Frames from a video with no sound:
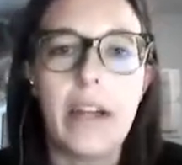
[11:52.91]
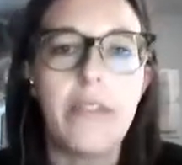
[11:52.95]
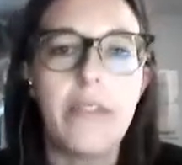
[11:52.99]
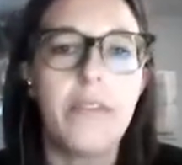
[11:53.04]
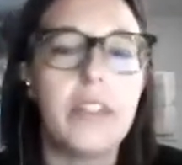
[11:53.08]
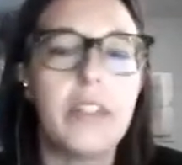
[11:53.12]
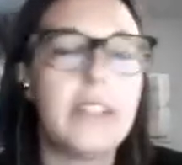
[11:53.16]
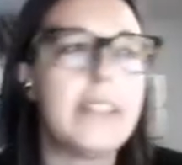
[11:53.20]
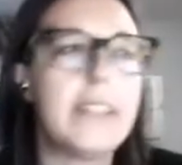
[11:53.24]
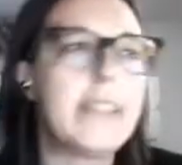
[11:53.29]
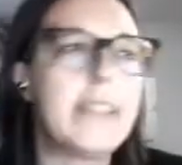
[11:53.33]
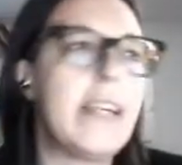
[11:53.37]

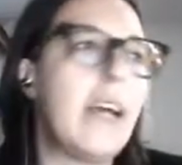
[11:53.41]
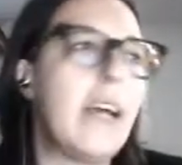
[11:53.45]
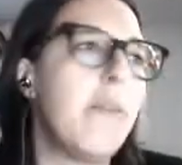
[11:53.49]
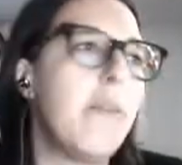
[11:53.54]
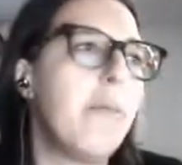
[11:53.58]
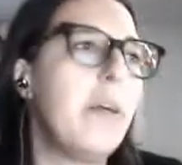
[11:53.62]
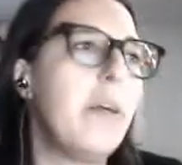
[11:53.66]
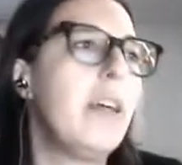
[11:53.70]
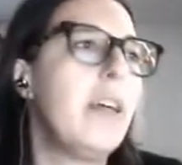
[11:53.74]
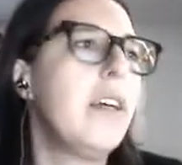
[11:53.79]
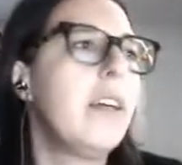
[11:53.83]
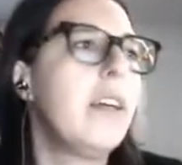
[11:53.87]
and
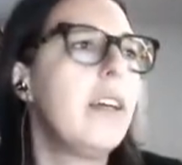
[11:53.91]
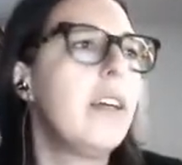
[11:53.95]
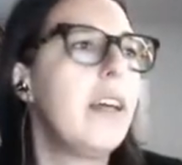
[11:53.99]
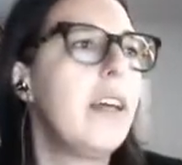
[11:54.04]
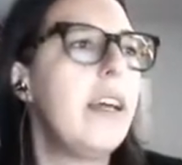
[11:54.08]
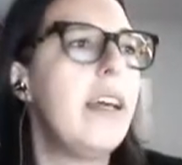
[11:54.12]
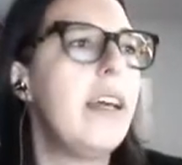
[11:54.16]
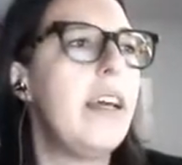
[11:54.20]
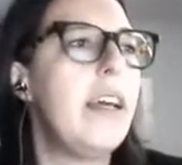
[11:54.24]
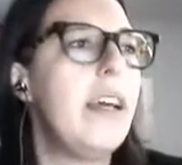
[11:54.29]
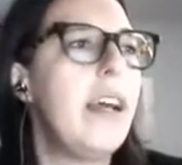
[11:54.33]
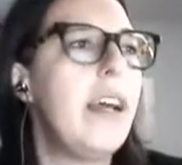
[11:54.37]
SEM
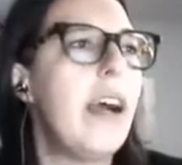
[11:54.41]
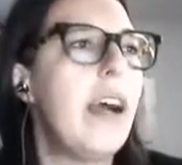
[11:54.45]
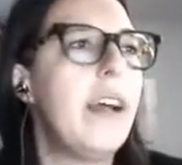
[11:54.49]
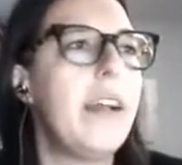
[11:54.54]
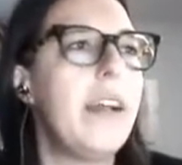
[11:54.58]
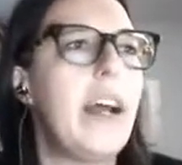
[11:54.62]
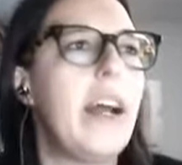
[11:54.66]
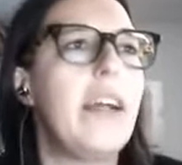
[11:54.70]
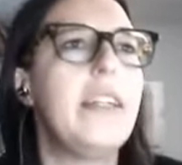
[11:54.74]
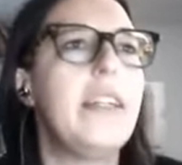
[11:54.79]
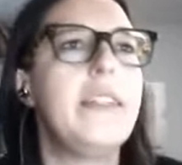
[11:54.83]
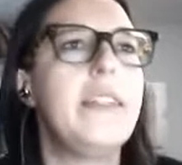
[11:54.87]

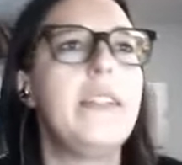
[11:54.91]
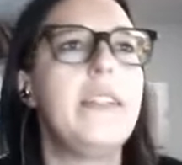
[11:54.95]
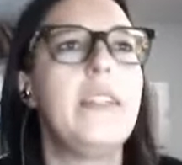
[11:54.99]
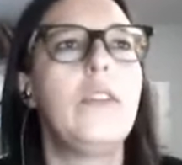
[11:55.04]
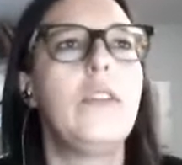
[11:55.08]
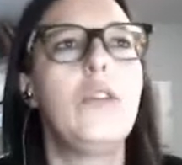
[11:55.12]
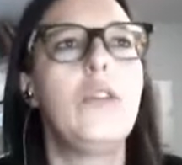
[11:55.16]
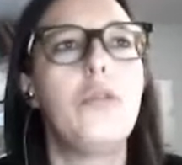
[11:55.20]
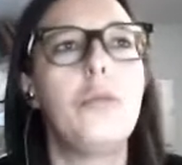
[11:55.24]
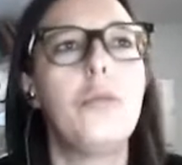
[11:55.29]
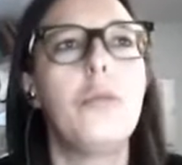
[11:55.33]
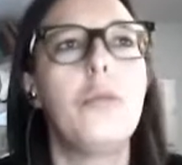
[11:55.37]
analysis
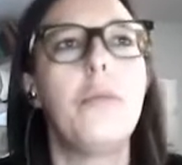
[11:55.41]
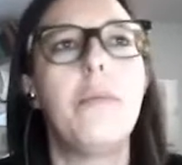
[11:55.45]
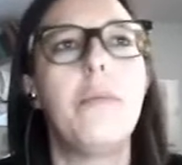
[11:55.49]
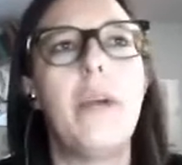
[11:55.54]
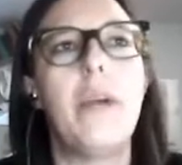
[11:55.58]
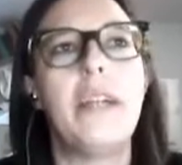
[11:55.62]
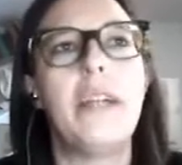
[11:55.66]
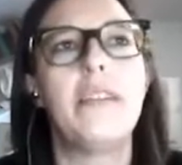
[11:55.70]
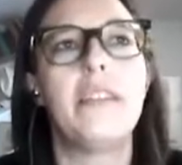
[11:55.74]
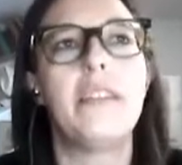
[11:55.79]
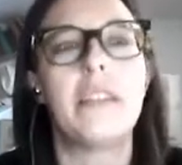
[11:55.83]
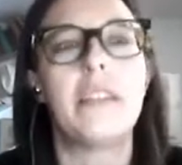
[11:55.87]
to
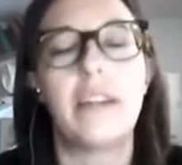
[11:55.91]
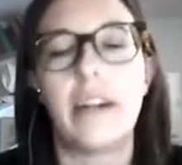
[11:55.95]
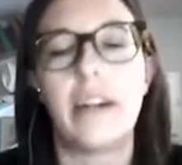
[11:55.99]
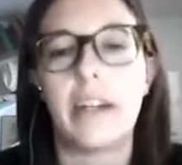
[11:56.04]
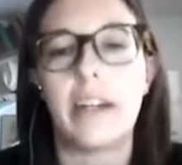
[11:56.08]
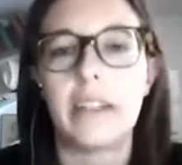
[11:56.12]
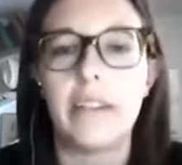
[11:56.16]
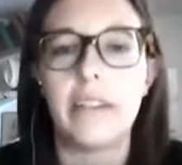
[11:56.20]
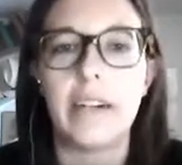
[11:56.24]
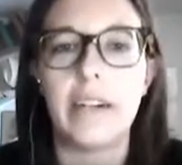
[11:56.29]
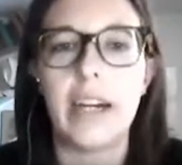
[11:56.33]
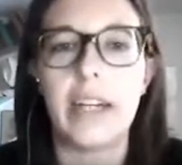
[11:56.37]
better
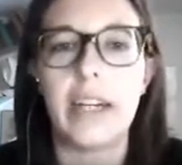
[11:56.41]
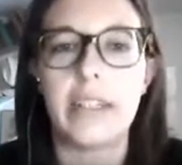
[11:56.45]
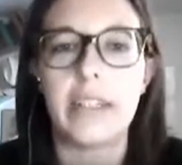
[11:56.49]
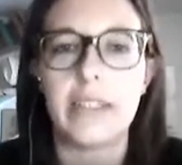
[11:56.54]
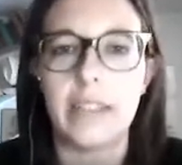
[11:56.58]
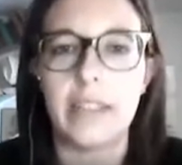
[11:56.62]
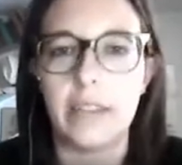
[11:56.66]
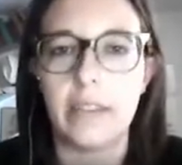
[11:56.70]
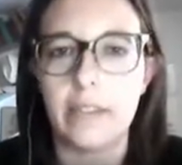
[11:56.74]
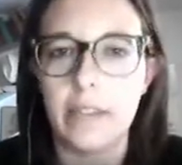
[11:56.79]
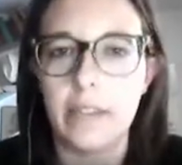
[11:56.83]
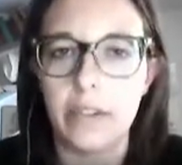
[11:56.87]
characterize
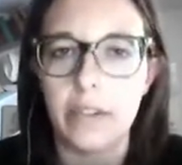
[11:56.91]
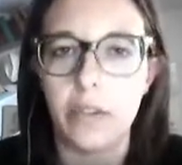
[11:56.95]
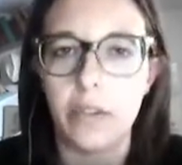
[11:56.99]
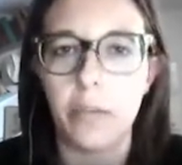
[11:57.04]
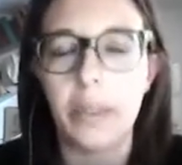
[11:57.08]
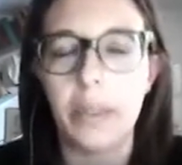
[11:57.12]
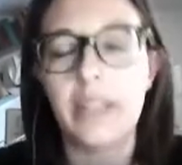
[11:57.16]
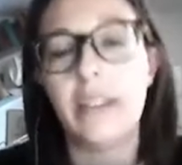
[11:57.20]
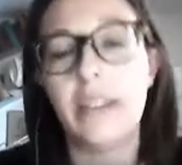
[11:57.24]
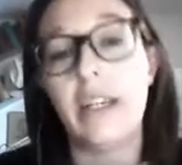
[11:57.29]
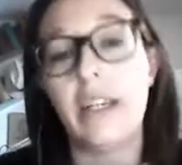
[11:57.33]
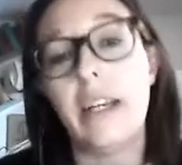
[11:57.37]
the raw
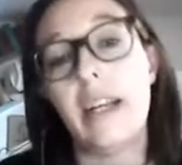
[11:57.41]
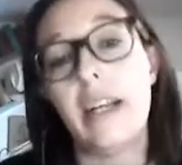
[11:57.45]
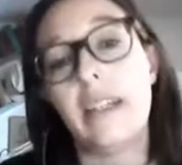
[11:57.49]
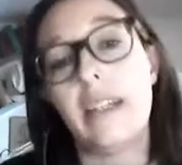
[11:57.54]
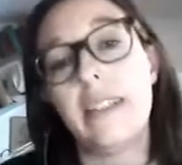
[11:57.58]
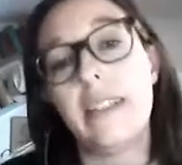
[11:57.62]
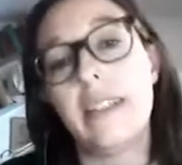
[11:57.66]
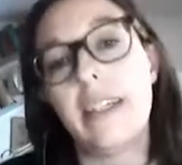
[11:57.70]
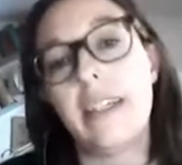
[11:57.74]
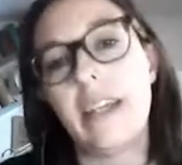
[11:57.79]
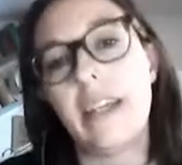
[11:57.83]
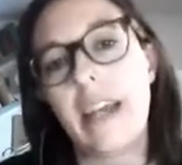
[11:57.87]

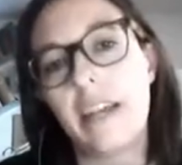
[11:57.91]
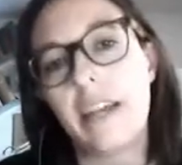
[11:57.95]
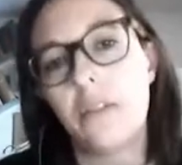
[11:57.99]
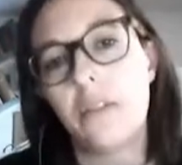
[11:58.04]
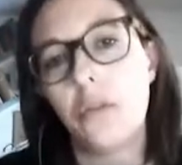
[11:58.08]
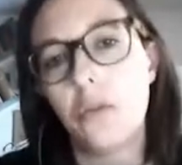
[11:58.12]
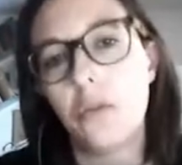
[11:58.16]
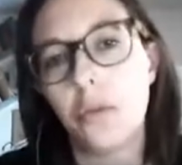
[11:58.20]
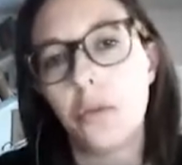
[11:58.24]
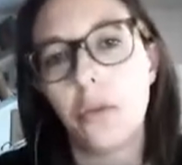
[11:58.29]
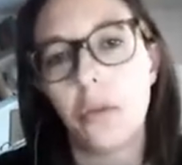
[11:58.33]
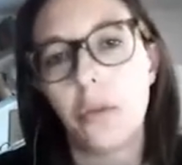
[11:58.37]
materials and
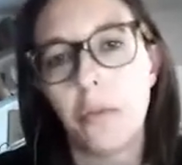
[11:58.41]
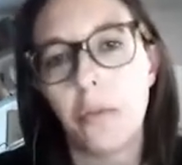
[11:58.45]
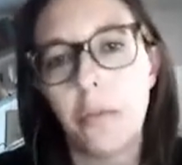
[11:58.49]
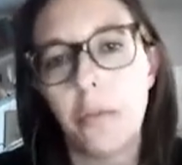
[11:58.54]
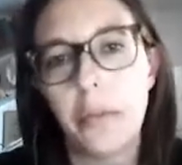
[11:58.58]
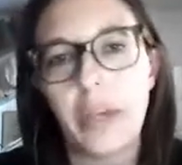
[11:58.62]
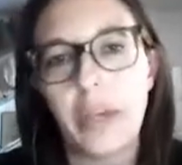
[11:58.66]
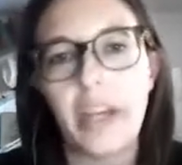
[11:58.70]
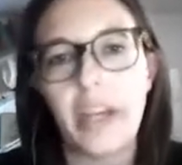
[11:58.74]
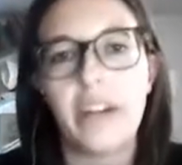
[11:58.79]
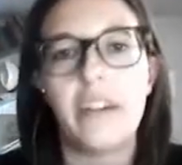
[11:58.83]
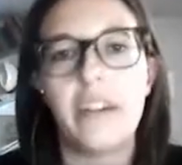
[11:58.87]
to
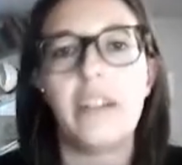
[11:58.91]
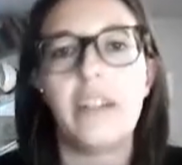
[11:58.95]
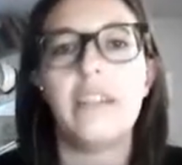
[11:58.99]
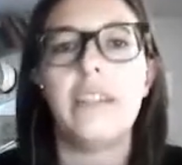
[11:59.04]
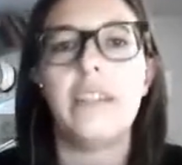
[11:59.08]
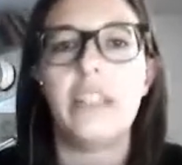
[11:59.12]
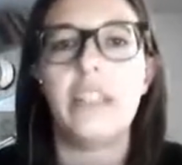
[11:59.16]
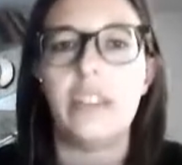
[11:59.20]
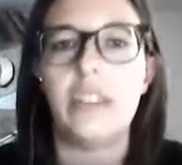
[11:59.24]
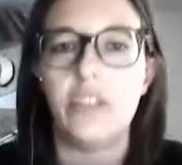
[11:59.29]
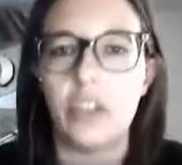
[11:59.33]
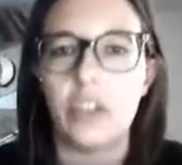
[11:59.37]
compare
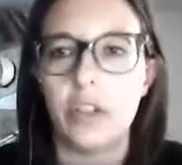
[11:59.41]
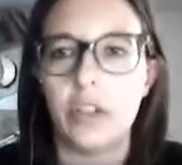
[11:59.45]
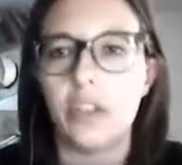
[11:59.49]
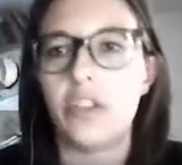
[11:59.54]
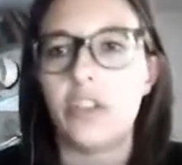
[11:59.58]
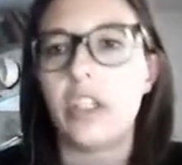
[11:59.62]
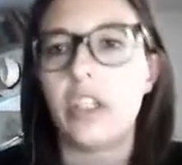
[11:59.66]
the geological